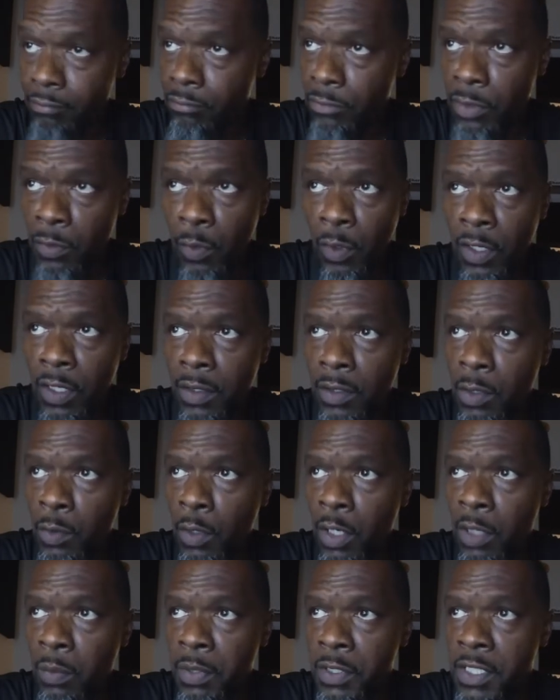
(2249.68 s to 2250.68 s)
You want
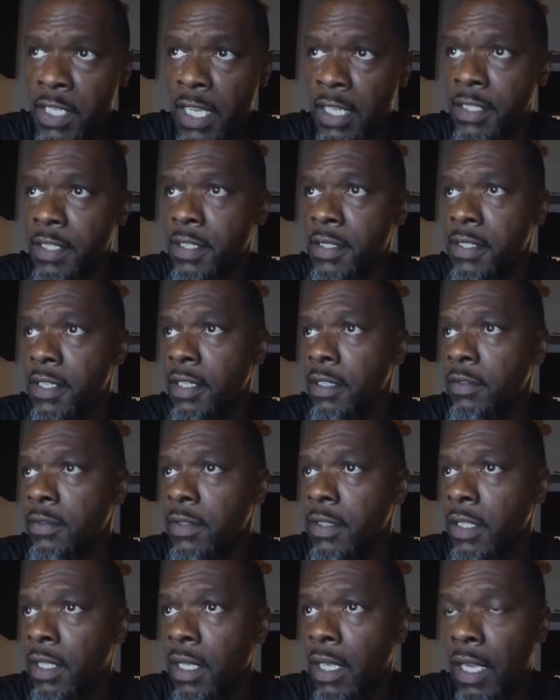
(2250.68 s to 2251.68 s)
to protect yourself.
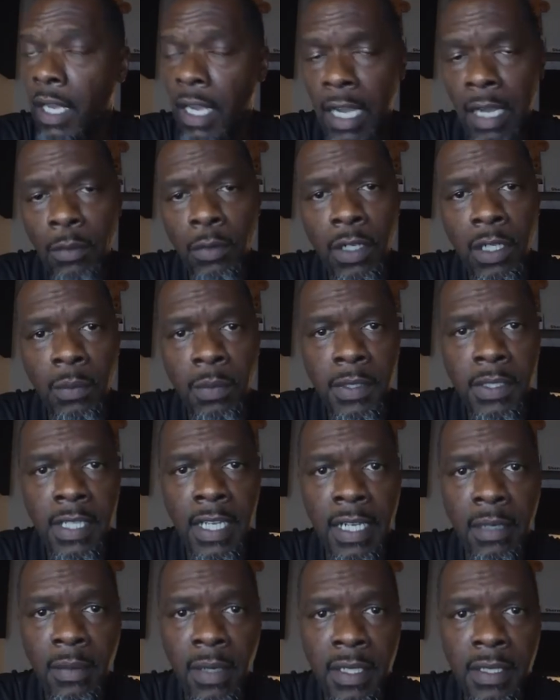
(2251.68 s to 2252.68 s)
I want to
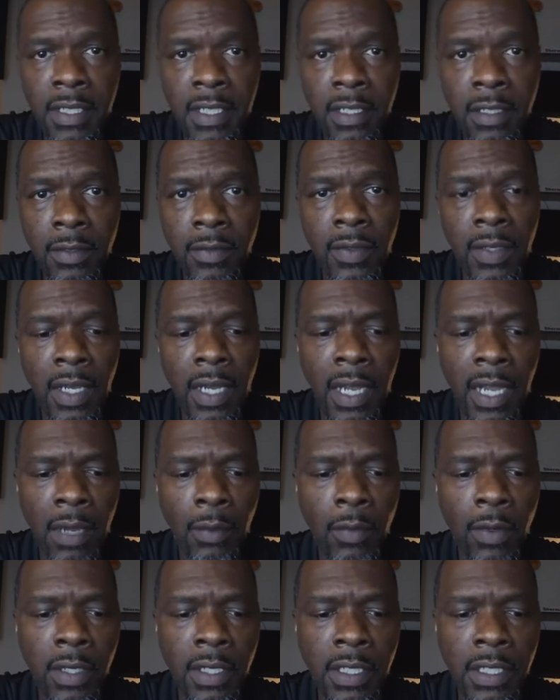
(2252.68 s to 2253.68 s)
protect myself. I
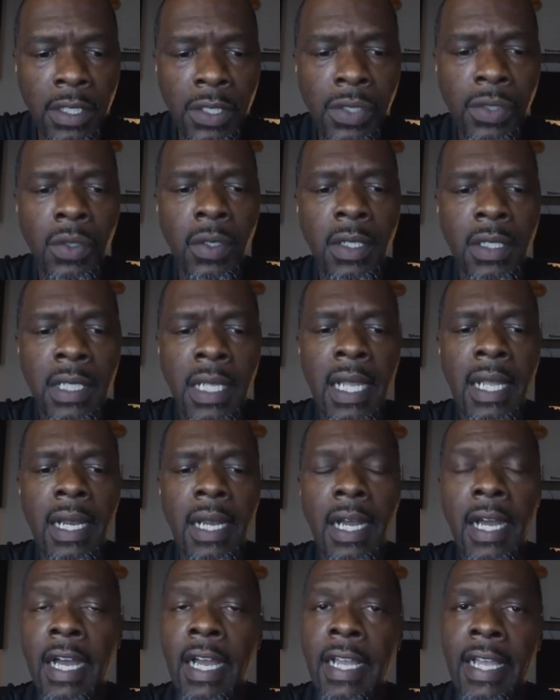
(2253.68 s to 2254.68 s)
want to ensure that
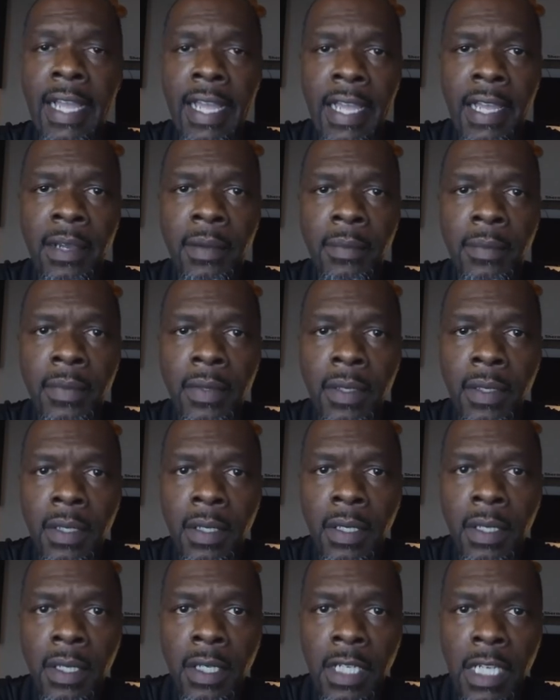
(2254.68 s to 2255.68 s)
I am
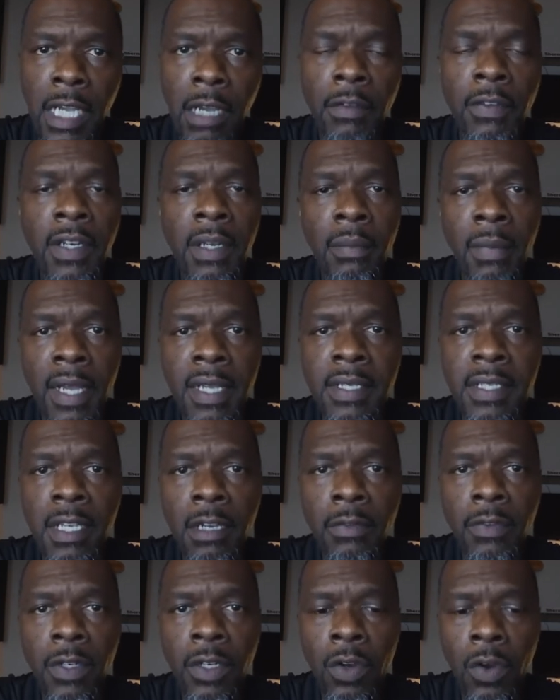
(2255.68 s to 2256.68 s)
governing
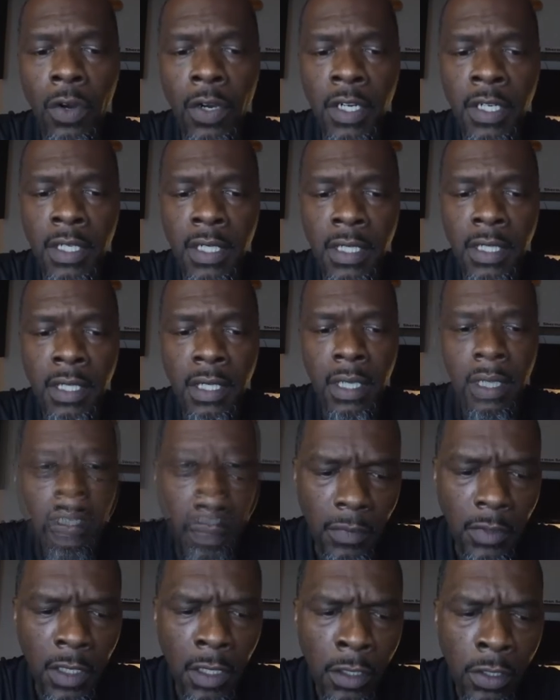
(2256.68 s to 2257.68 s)
myself accordingly,
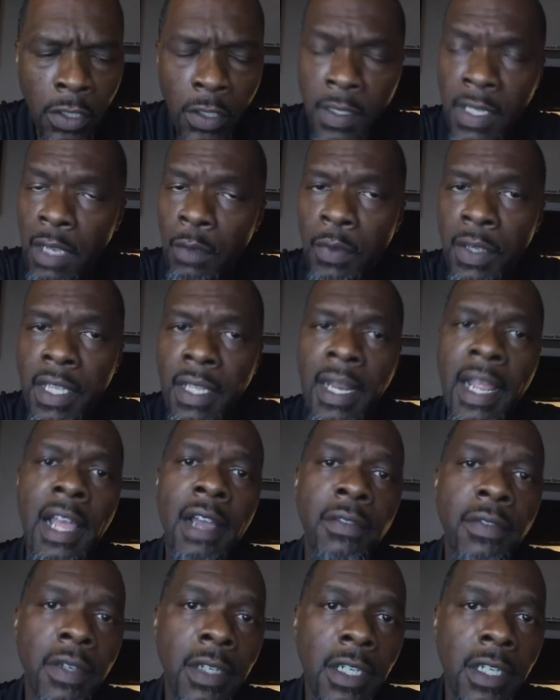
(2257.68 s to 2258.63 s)
so that we can have